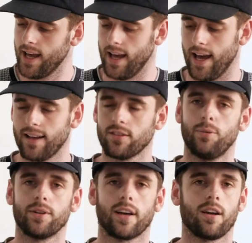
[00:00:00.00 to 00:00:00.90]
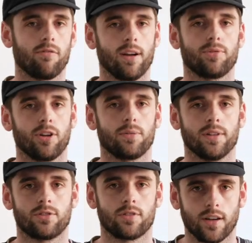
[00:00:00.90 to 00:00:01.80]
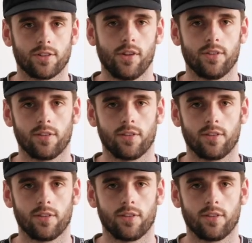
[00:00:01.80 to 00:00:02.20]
It has almost like a ripstop construction,